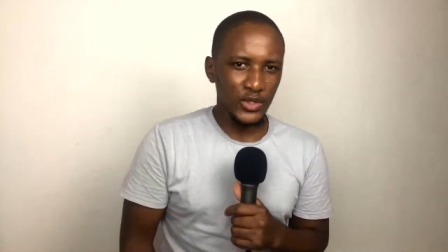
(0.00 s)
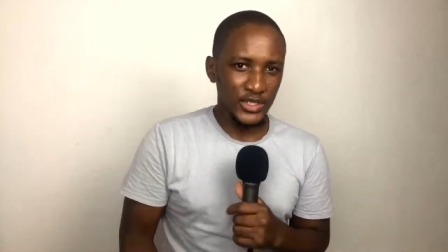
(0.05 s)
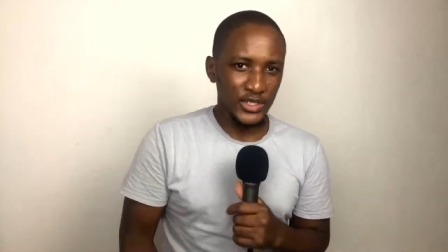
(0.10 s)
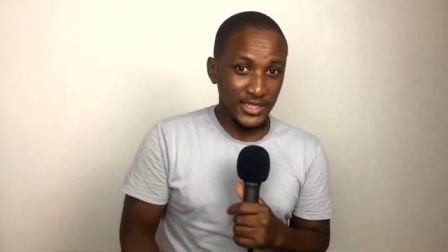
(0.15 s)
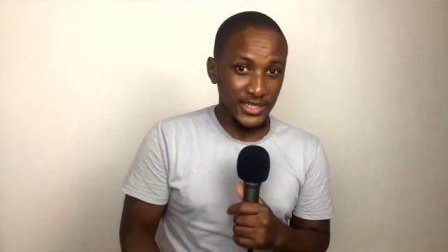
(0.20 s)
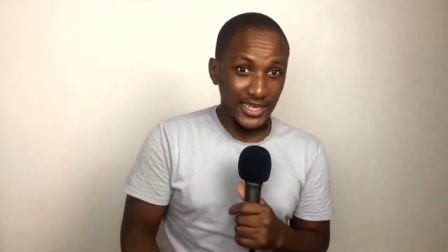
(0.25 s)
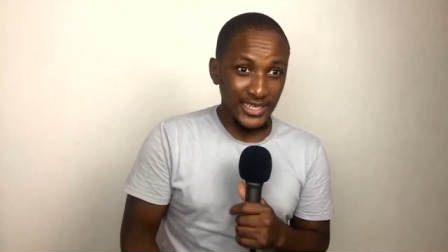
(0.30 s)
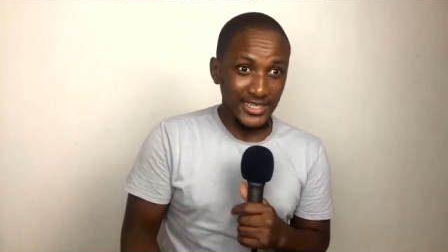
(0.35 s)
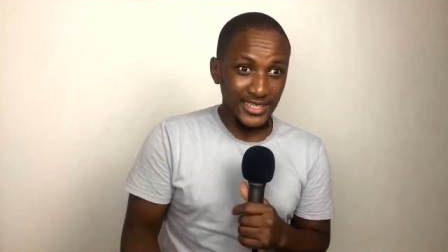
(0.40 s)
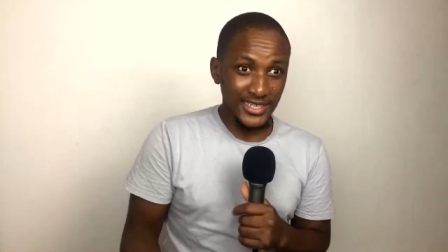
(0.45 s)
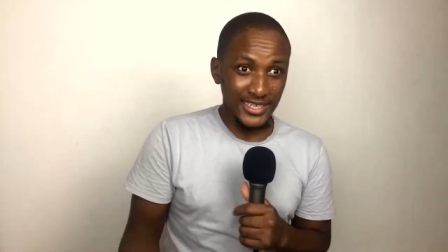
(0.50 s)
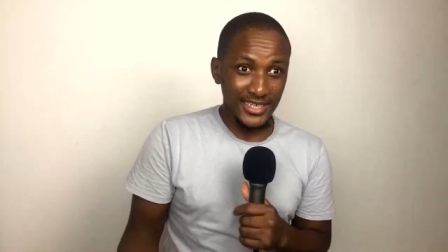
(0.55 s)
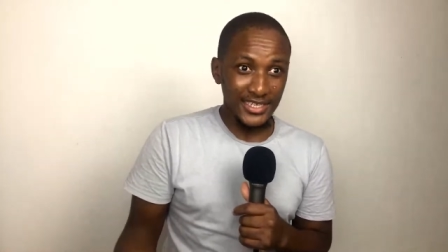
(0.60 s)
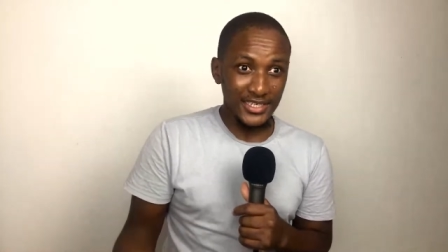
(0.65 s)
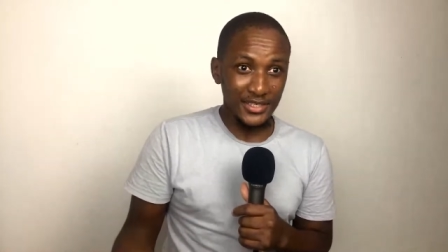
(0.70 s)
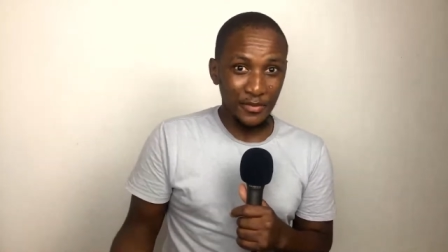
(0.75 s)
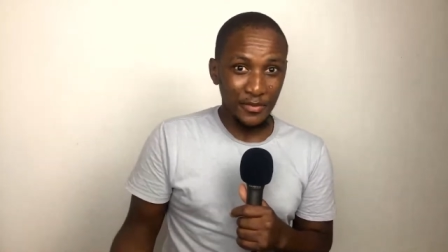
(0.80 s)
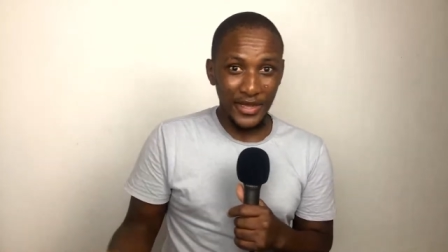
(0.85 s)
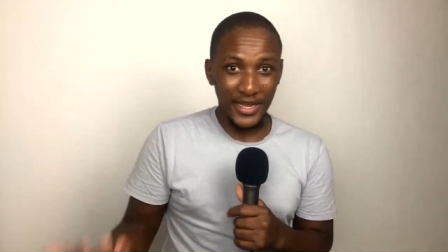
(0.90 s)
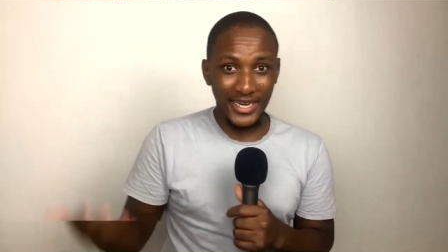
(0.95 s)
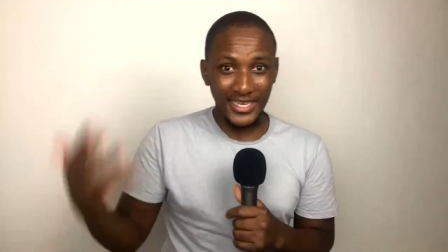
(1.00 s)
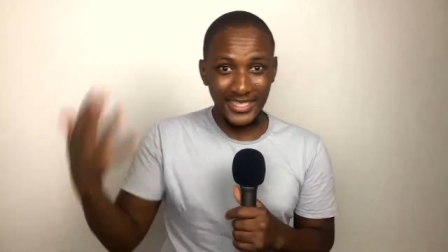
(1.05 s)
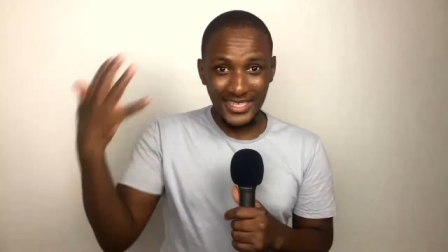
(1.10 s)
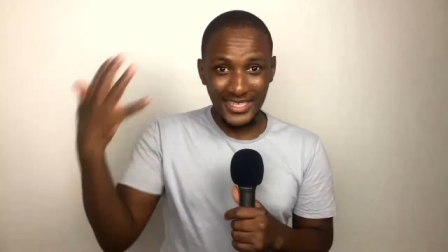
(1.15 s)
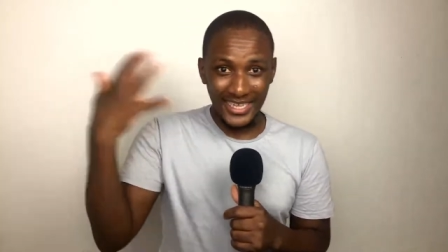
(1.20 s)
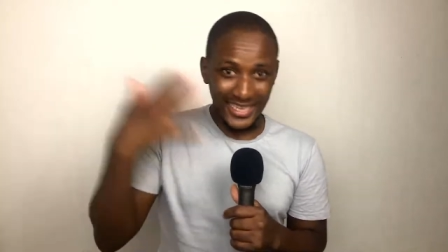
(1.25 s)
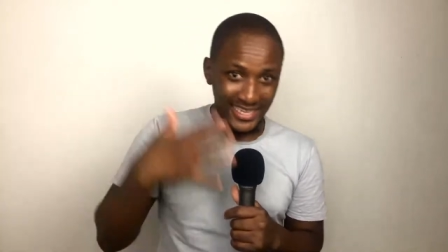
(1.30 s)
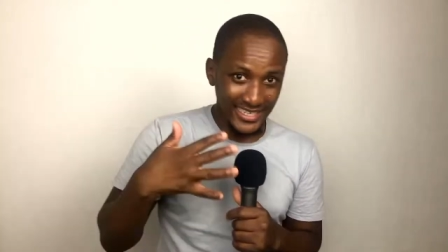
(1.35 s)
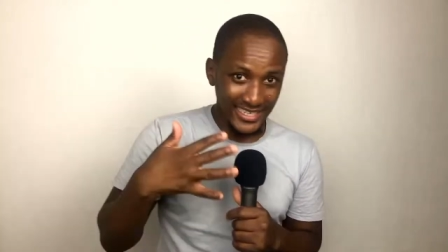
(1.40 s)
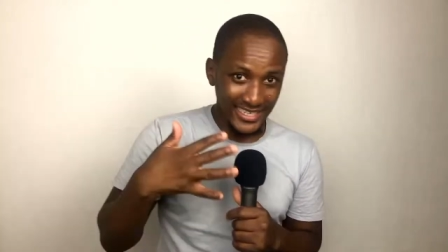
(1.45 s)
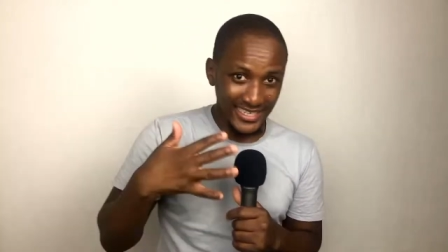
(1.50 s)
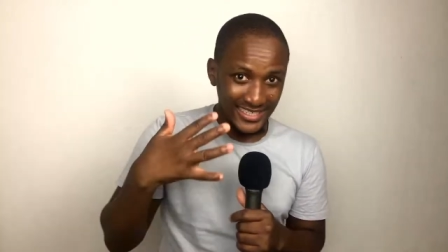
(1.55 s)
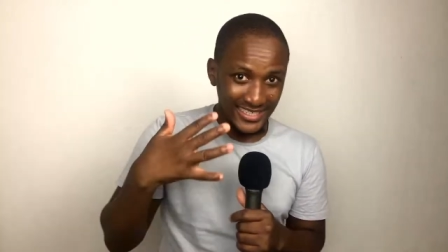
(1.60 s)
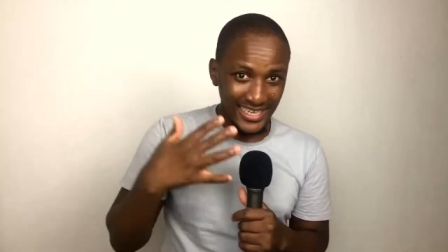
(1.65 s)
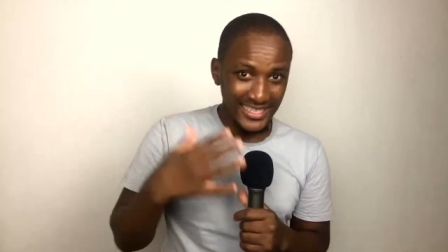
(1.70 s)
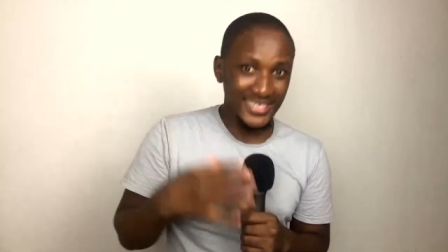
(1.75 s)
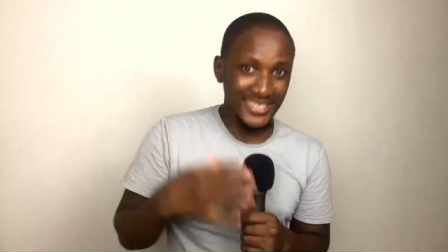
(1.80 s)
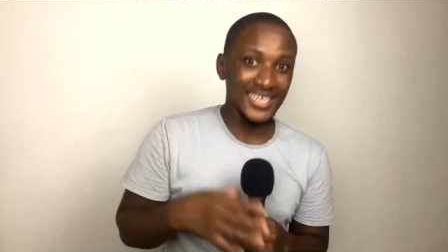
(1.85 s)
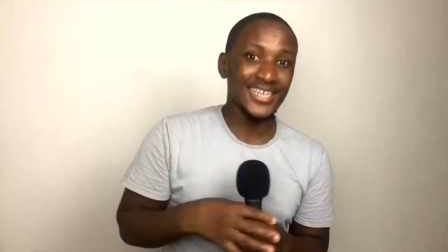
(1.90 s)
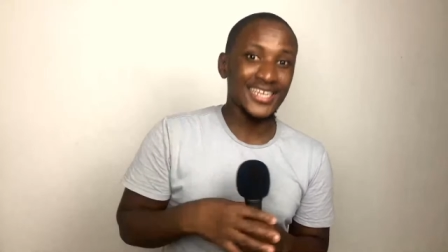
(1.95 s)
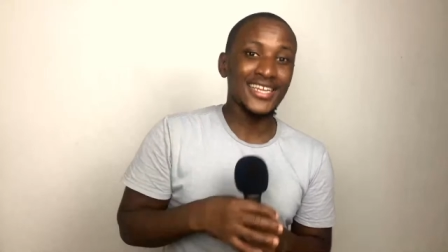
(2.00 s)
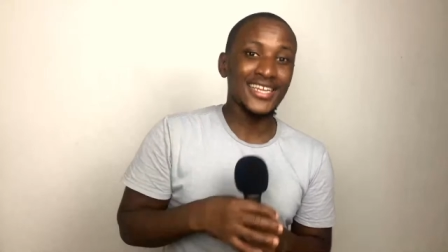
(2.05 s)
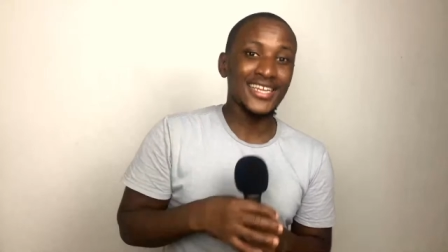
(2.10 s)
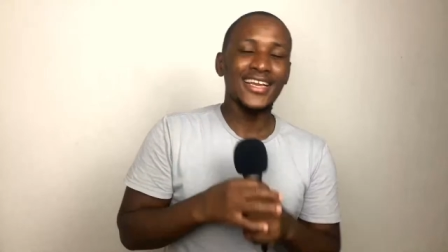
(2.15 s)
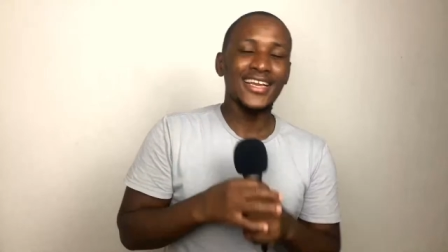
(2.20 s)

start against Pirates and then he started